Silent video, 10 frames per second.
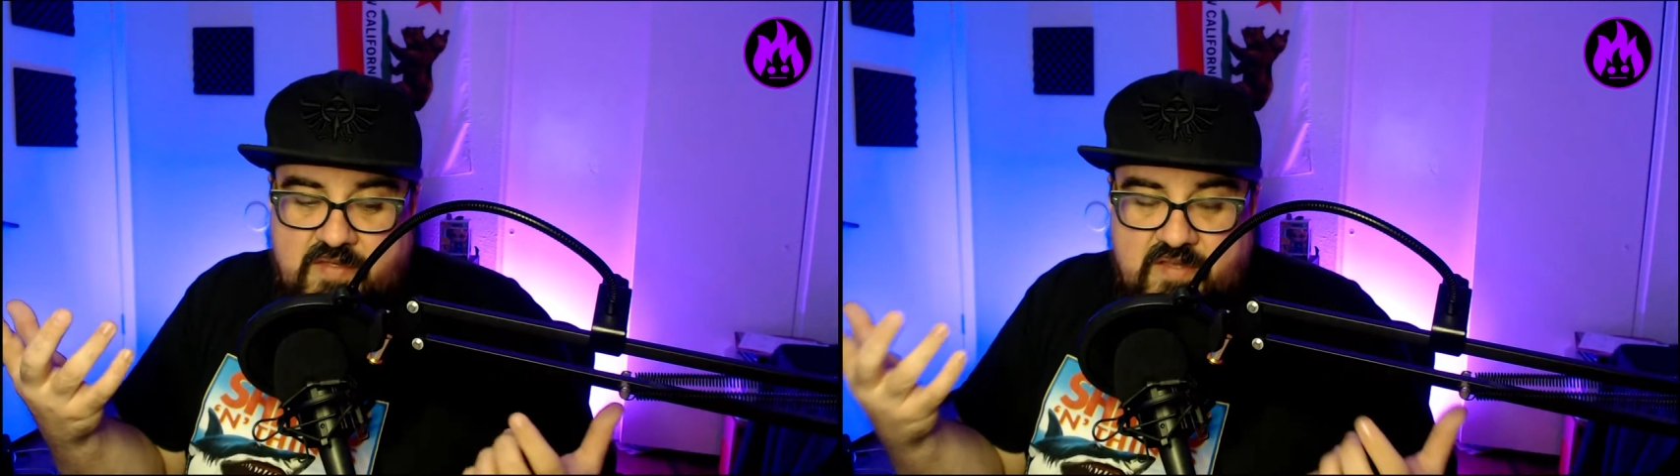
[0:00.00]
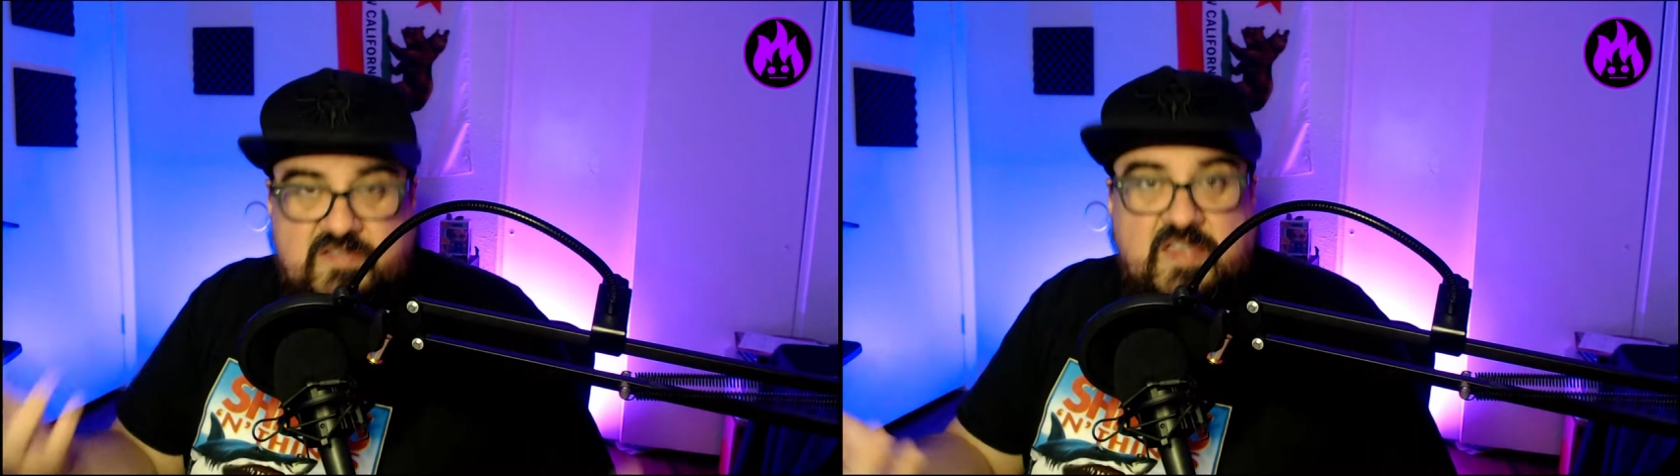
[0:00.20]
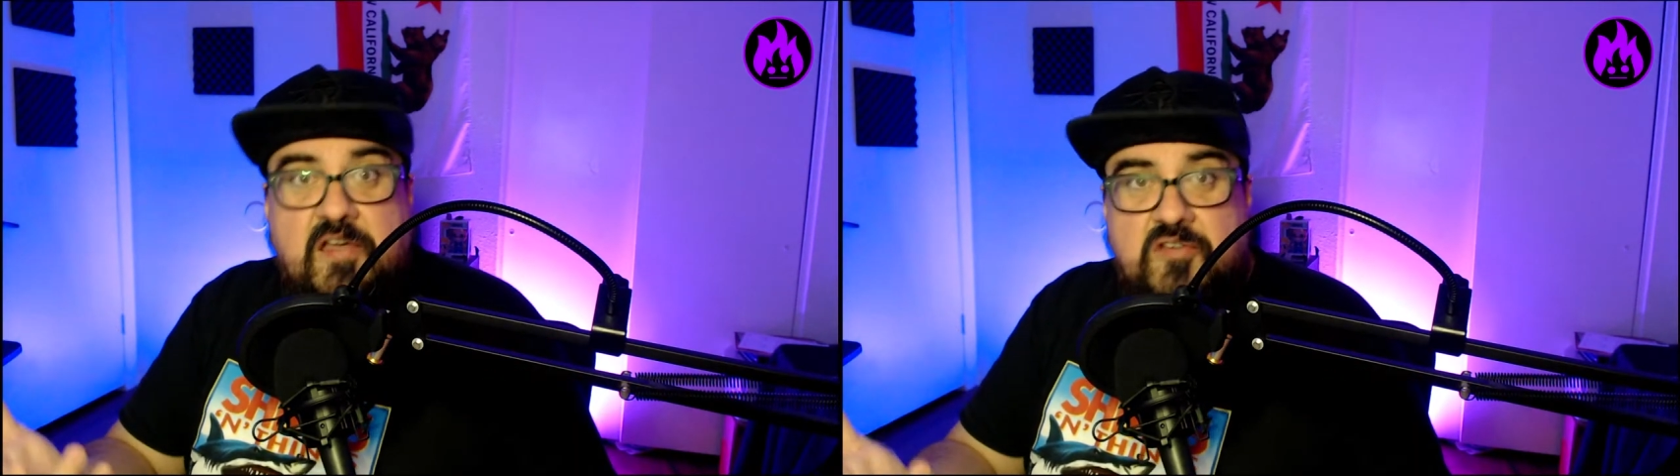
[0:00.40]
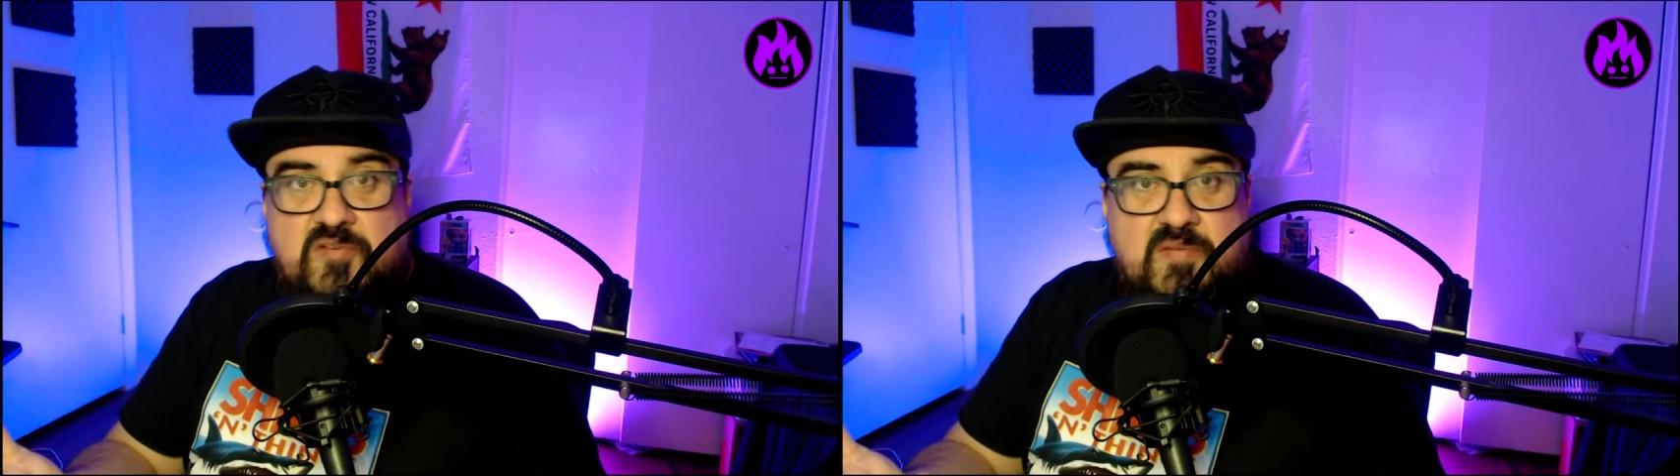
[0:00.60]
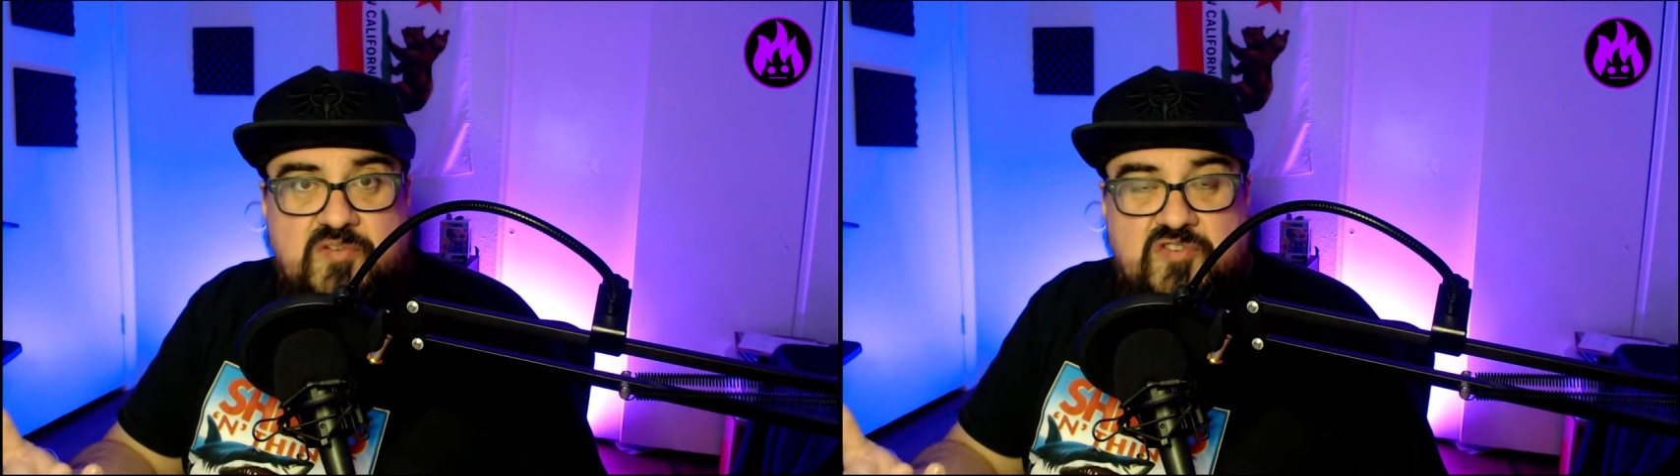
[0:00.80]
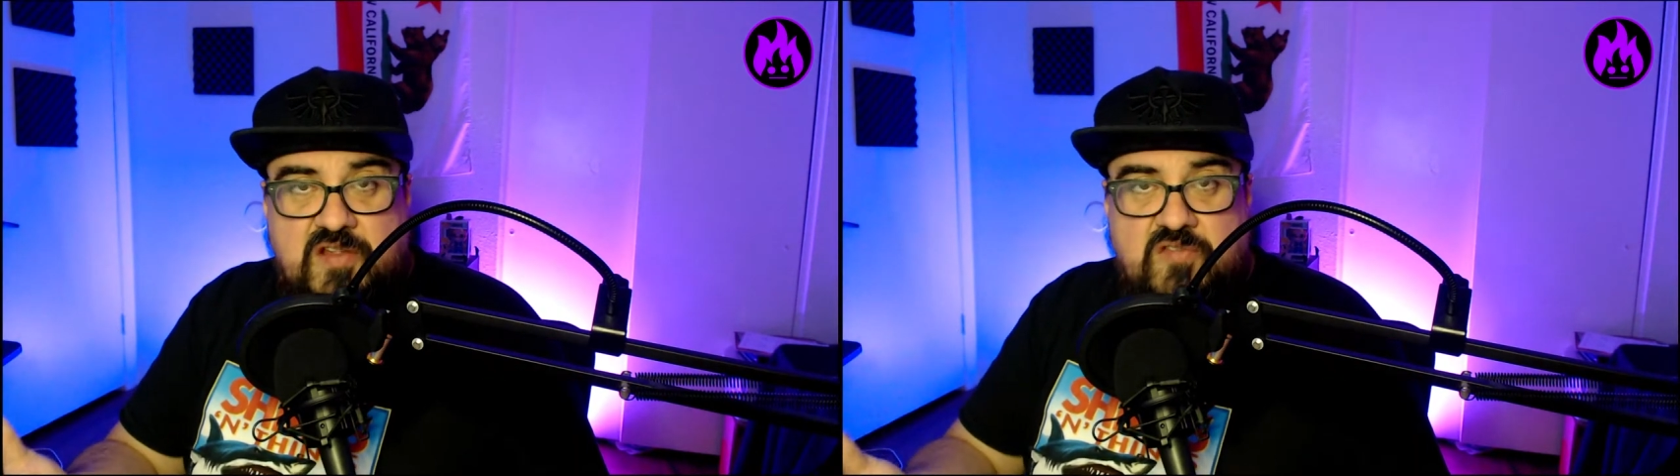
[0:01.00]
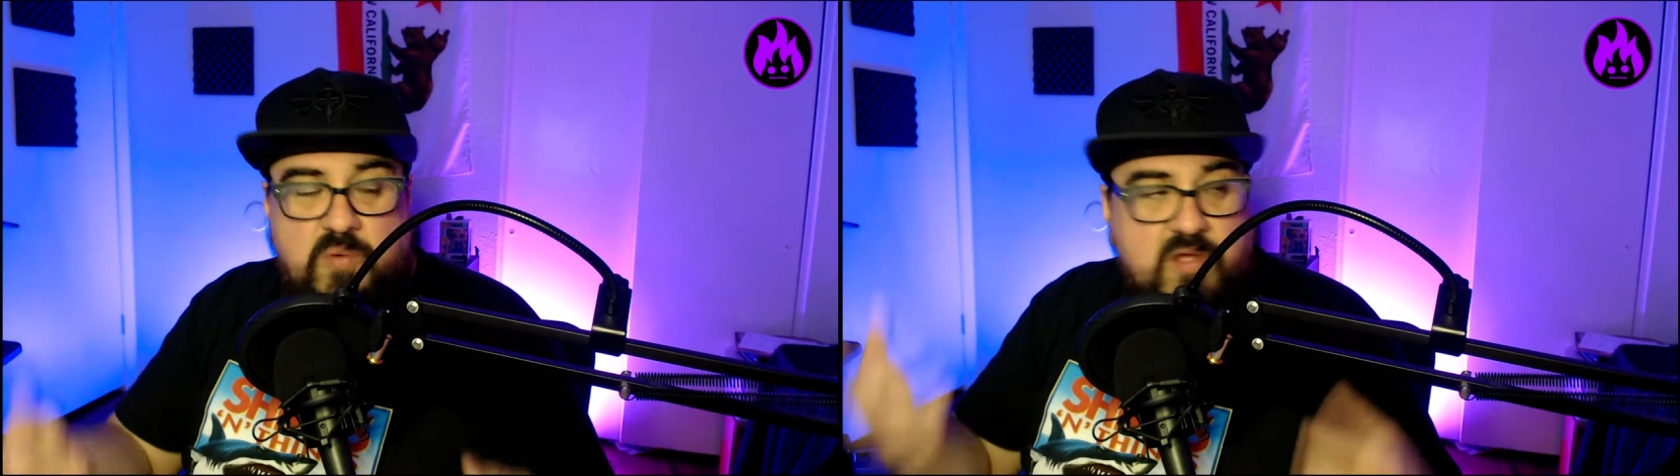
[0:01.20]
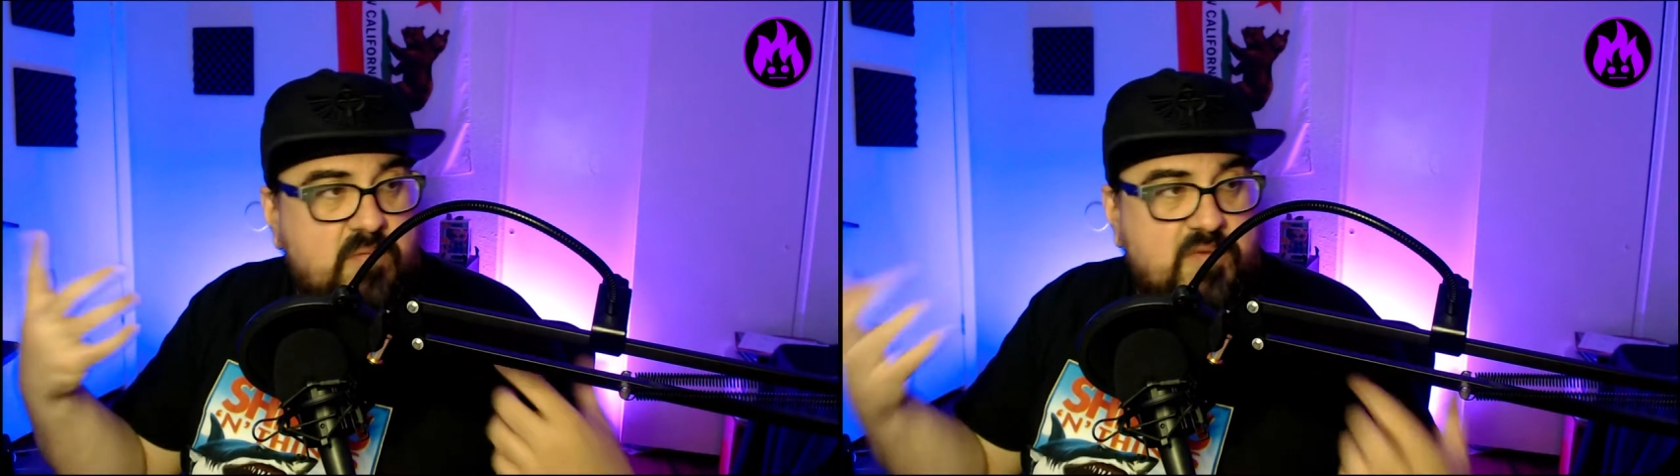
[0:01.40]
sales from the machines
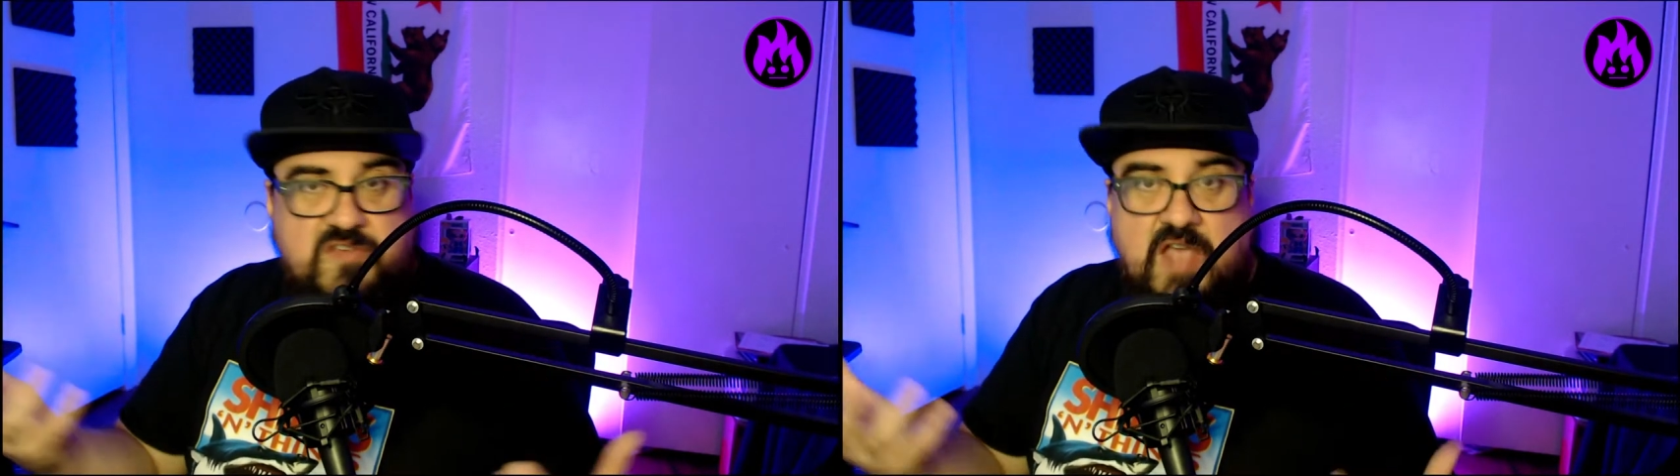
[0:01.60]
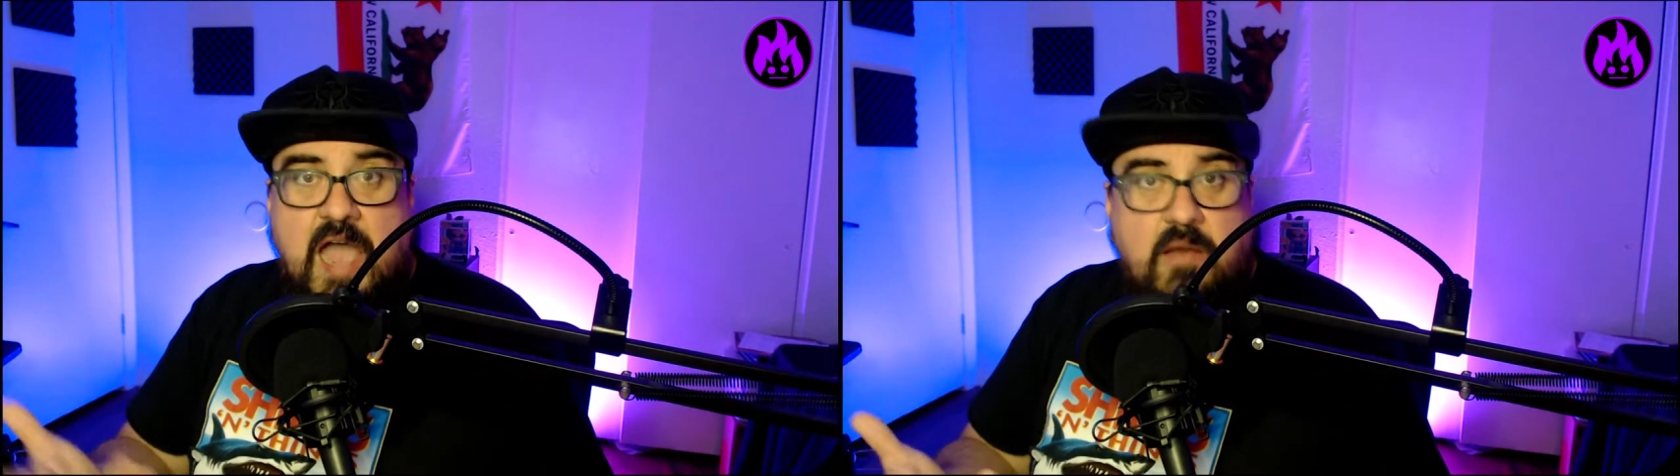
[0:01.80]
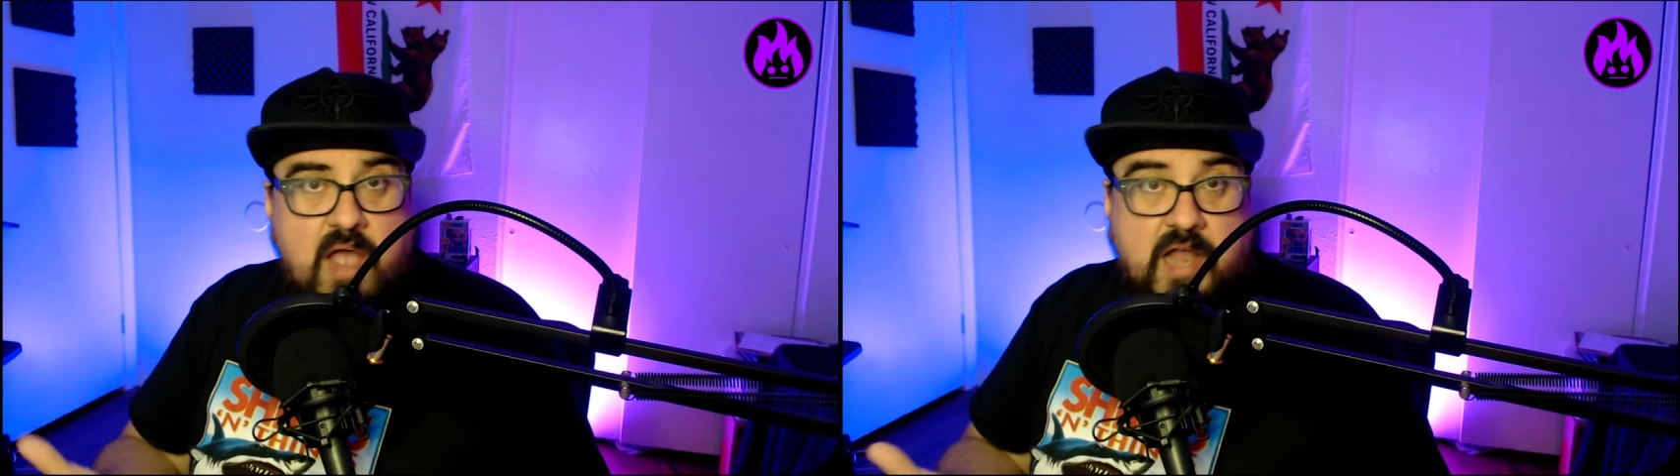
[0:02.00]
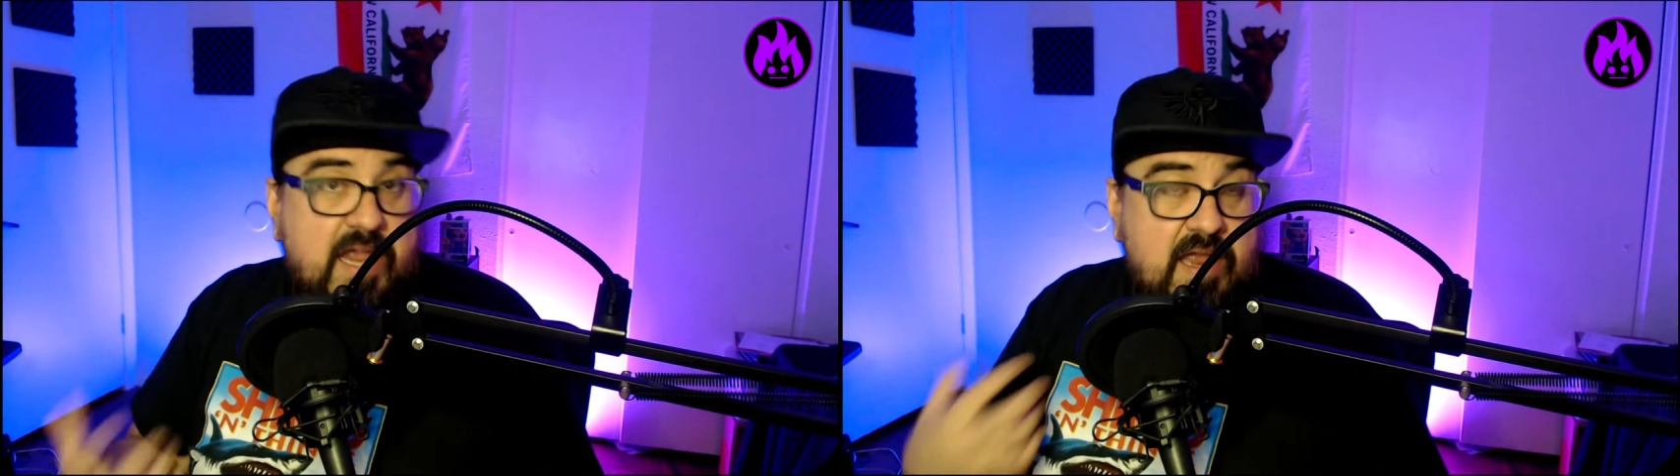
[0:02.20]
will skyrocket